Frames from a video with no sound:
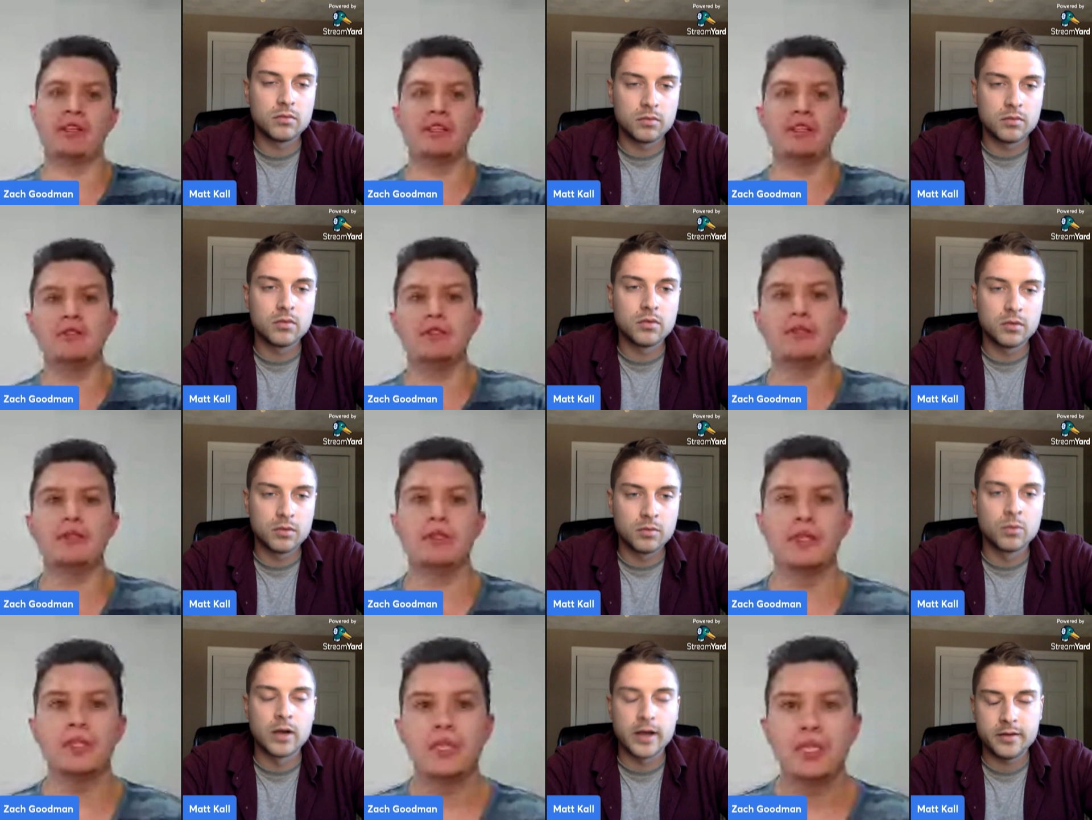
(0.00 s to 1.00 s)
Speaker 1: that.
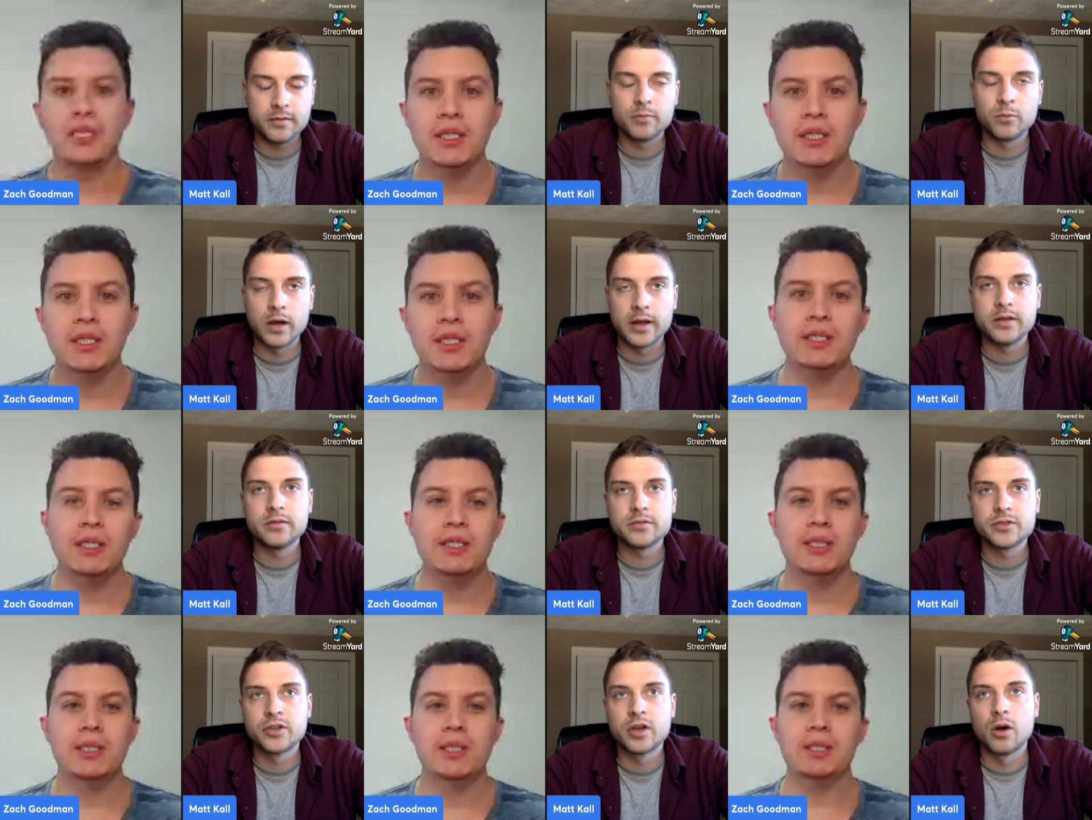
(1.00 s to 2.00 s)
Right.
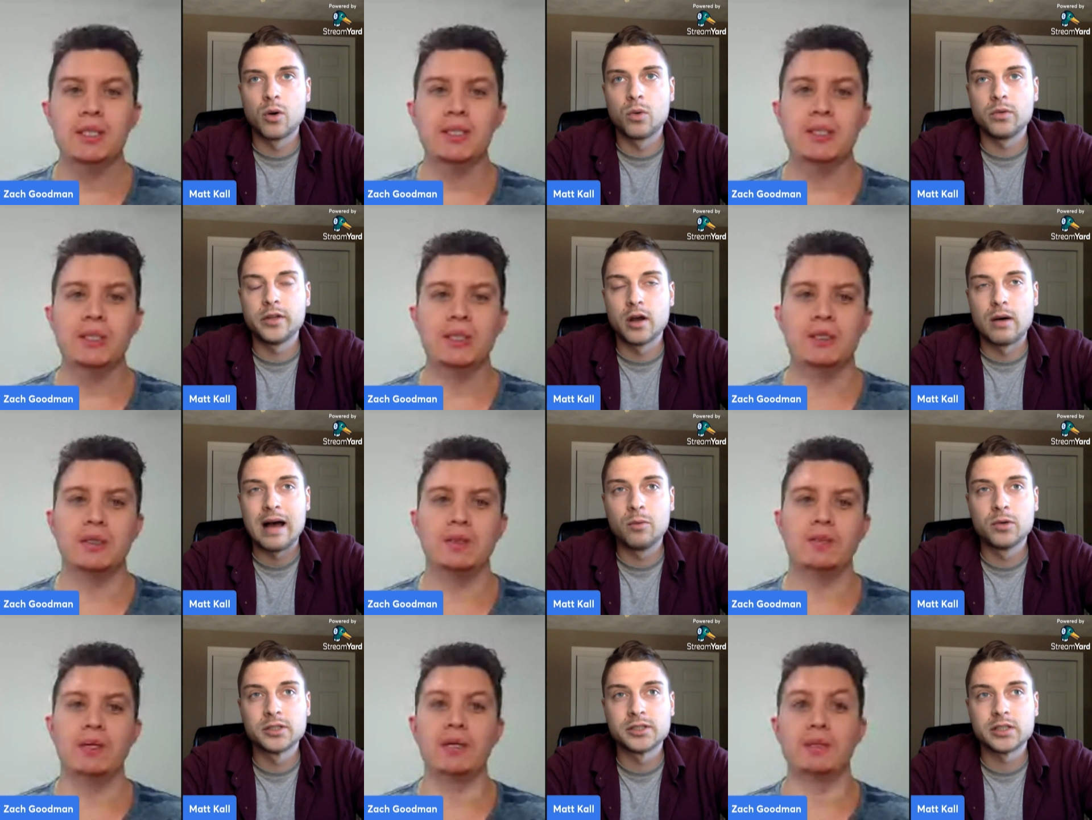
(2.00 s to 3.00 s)
So, you know, I
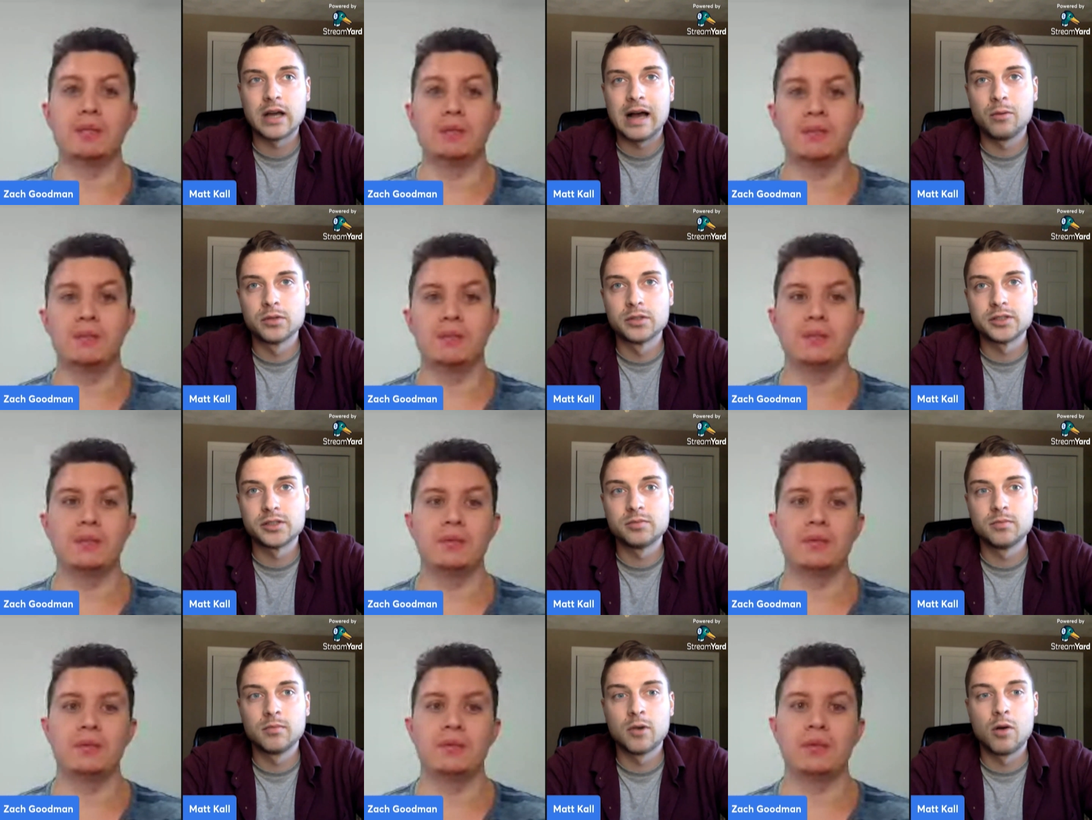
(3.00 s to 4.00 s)
was
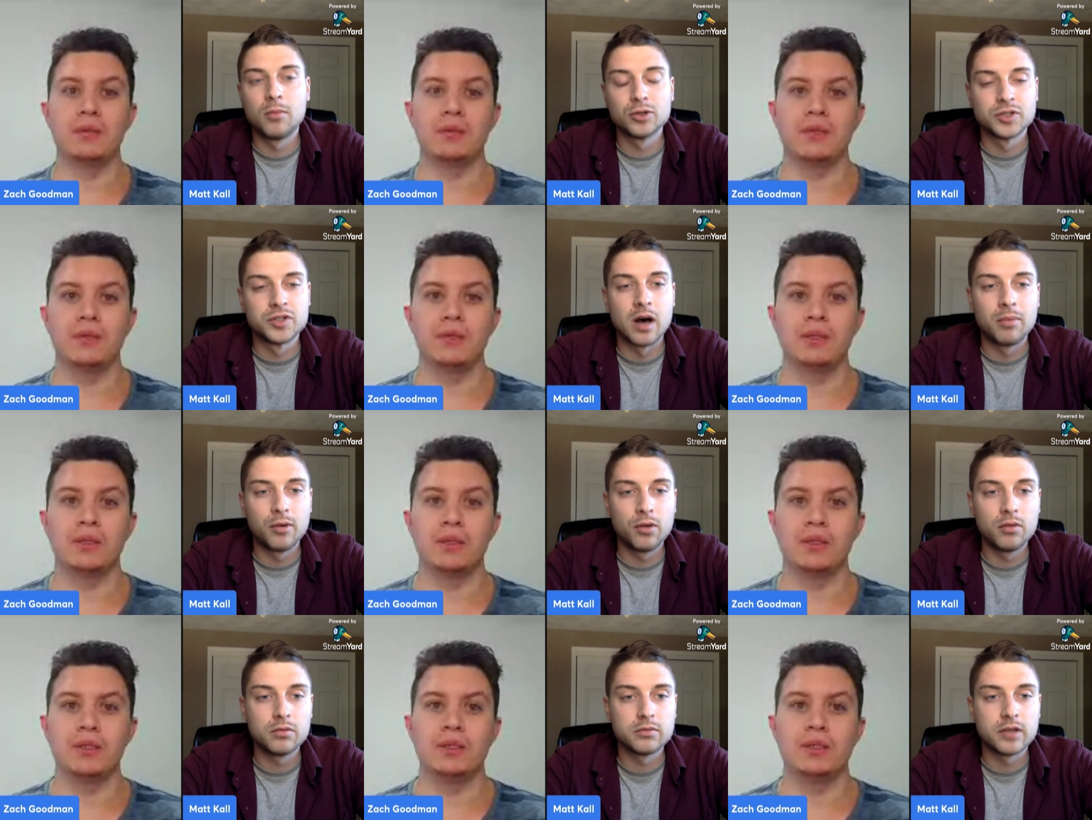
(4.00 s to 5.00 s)
almost
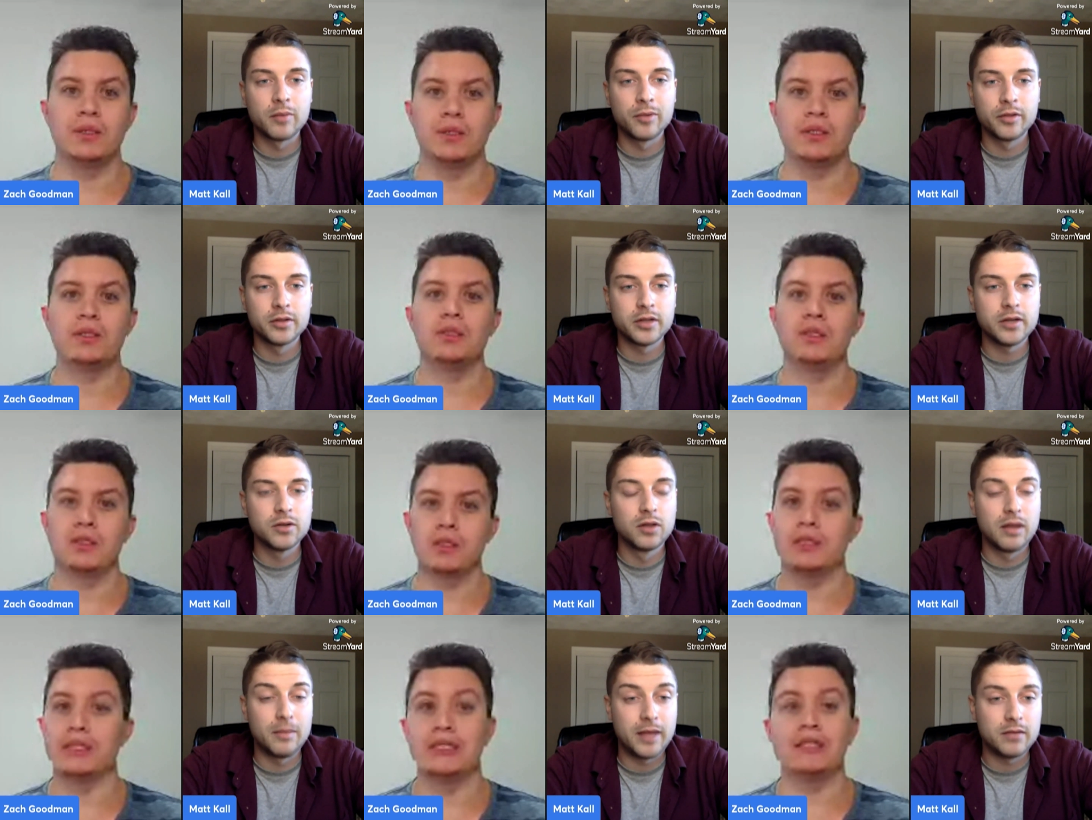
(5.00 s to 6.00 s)
double the legal
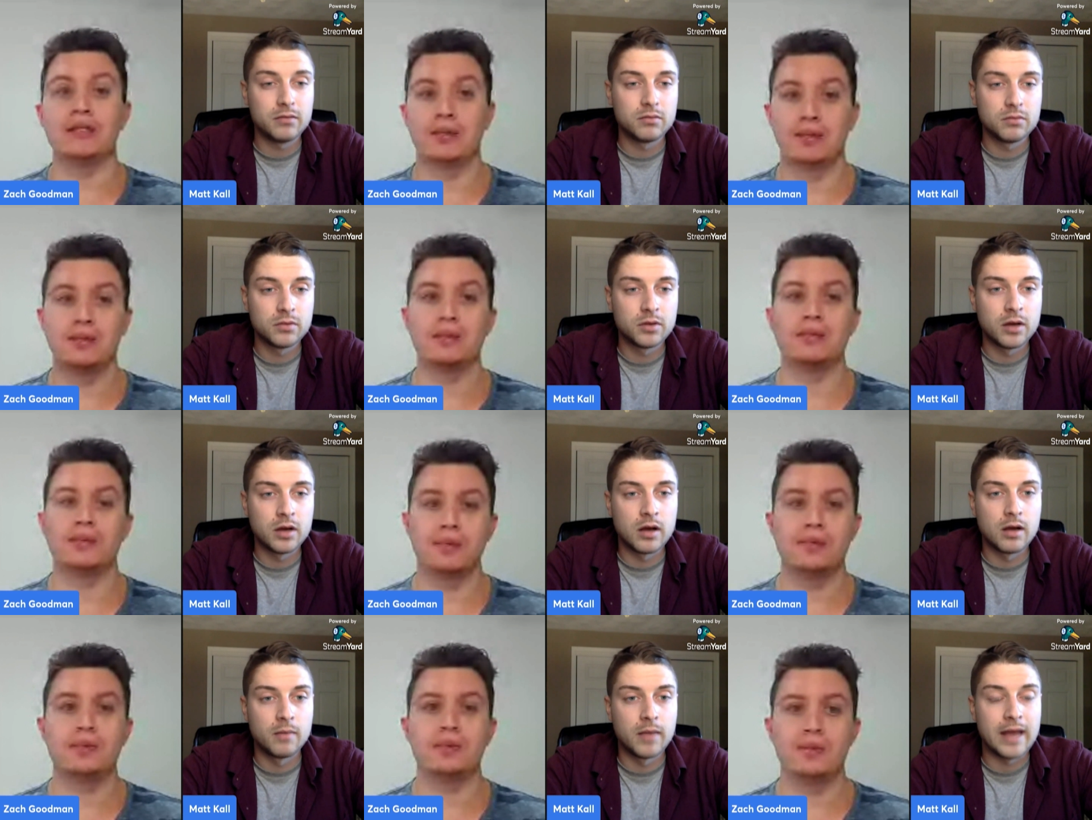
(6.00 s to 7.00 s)
limit,
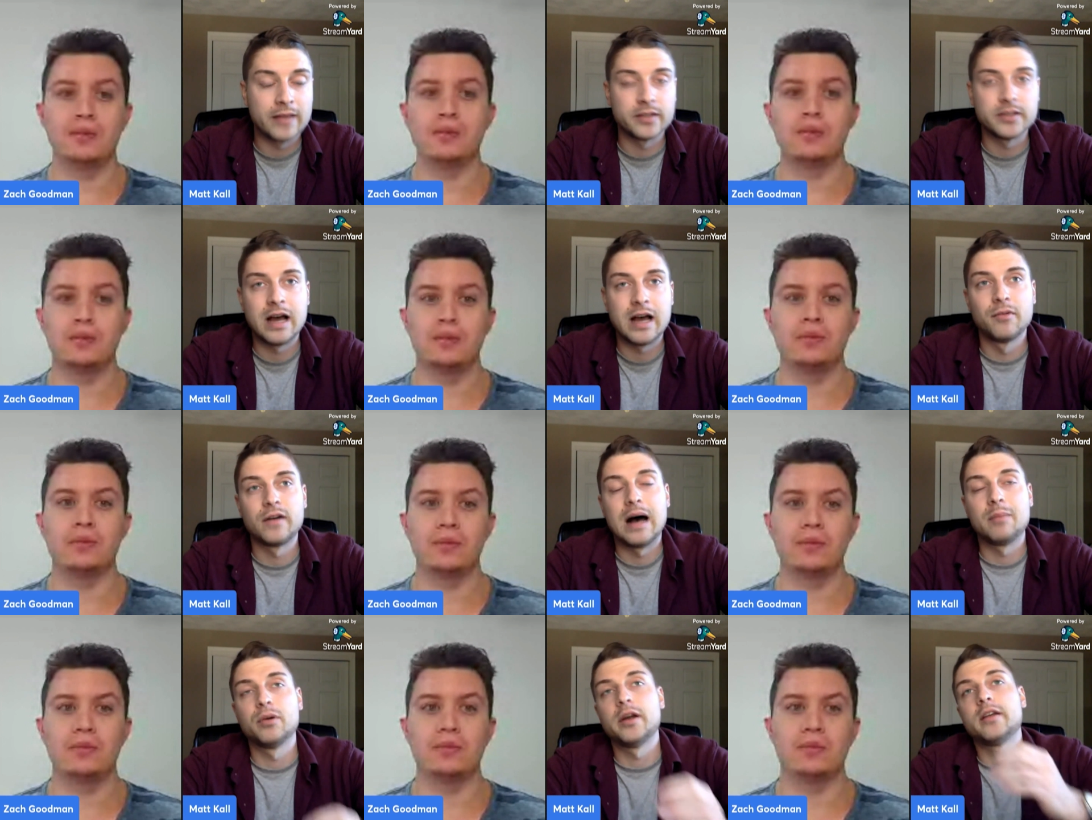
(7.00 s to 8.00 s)
yeah, at the time of
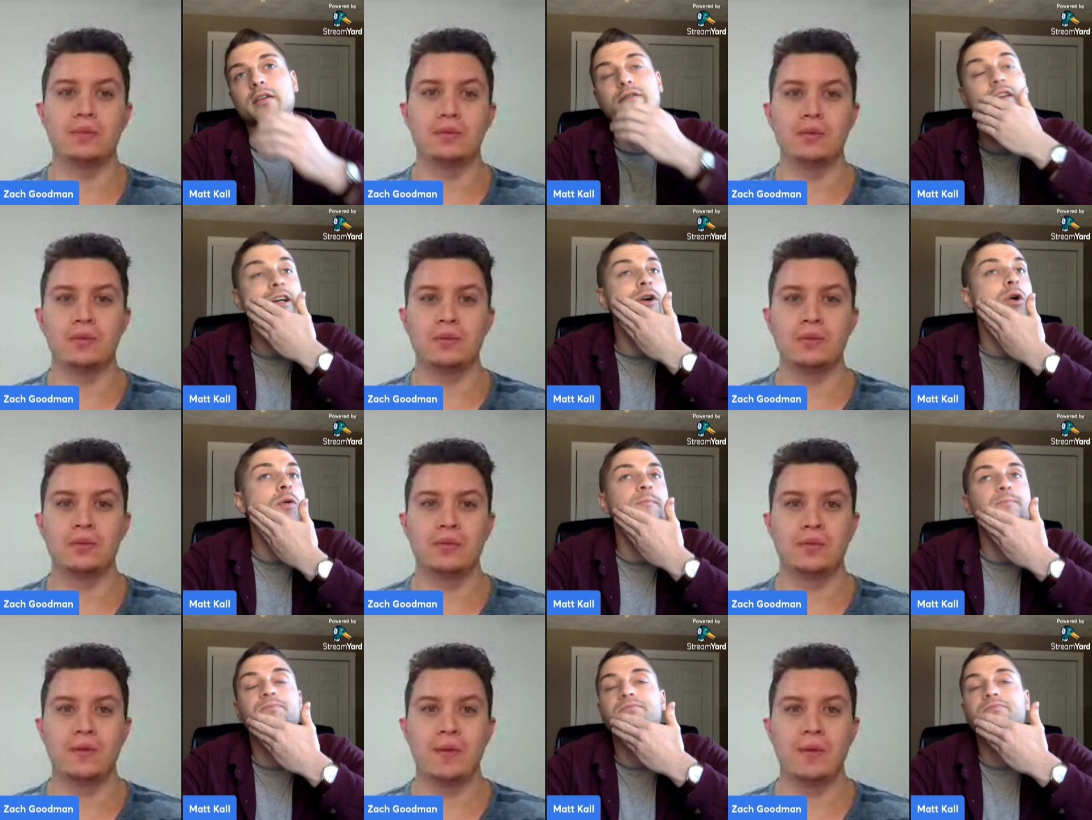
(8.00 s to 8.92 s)
operating a vehicle.